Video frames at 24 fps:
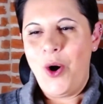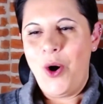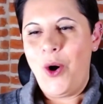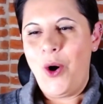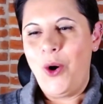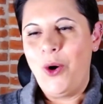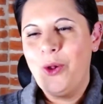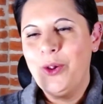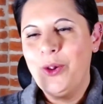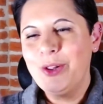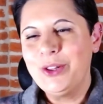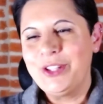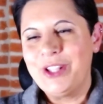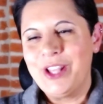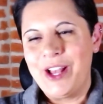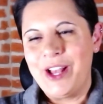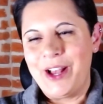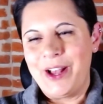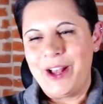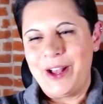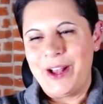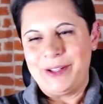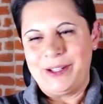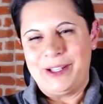all
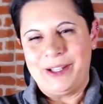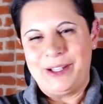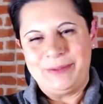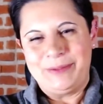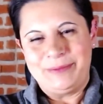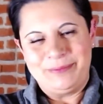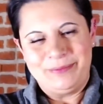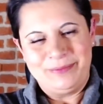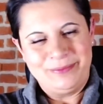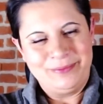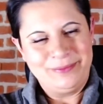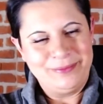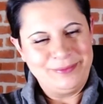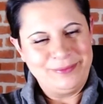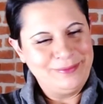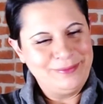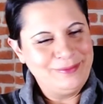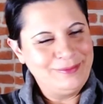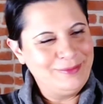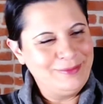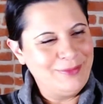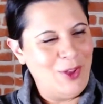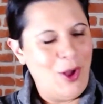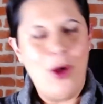the
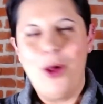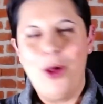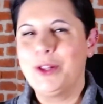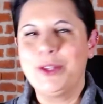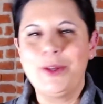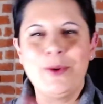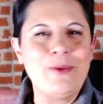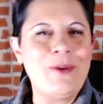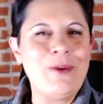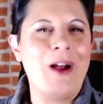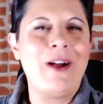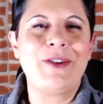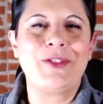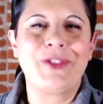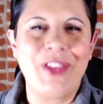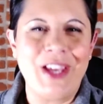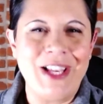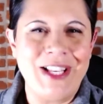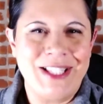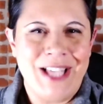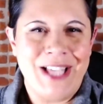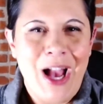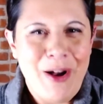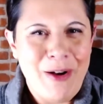wrong
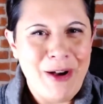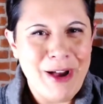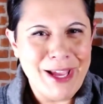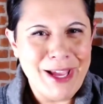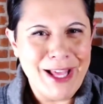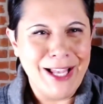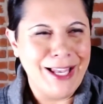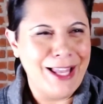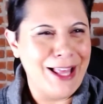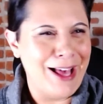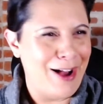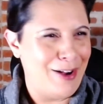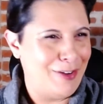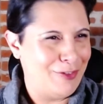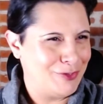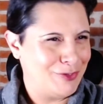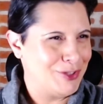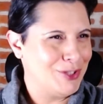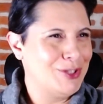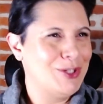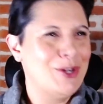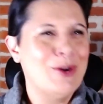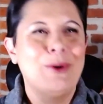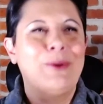things that we love
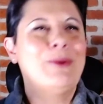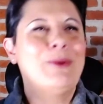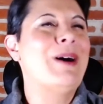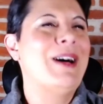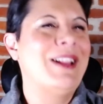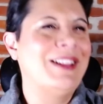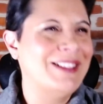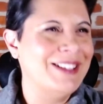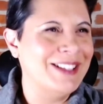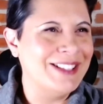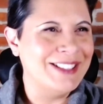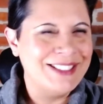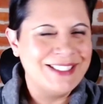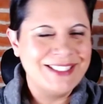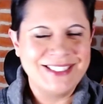to do. Well,